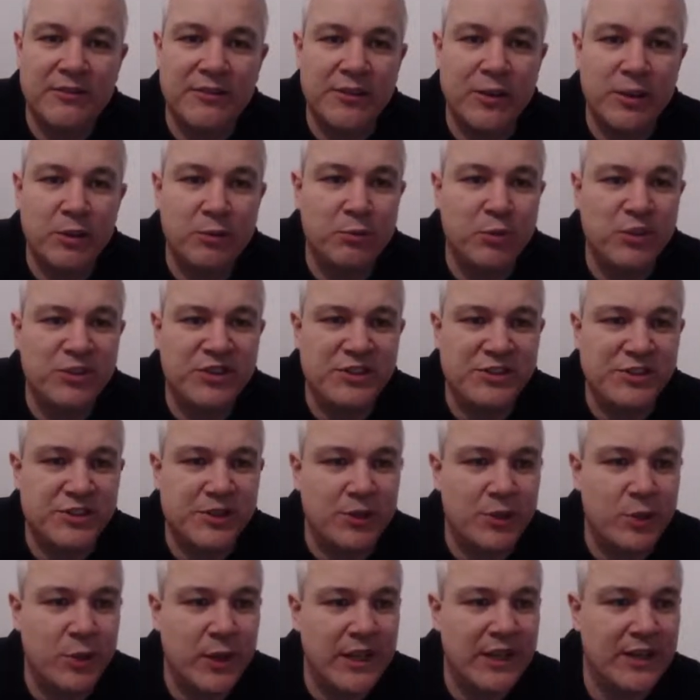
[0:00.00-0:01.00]
hit from,
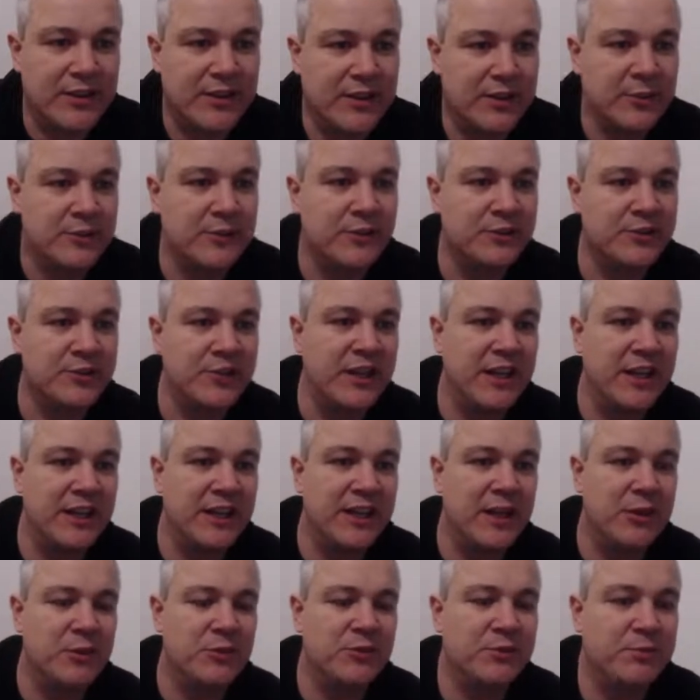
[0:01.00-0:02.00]
was it Zucchi, I think,
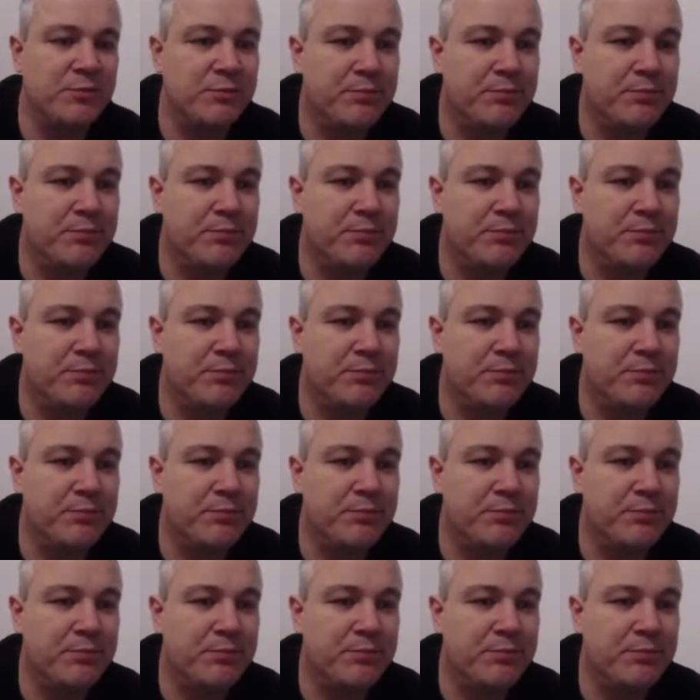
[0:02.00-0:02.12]
wasn't it?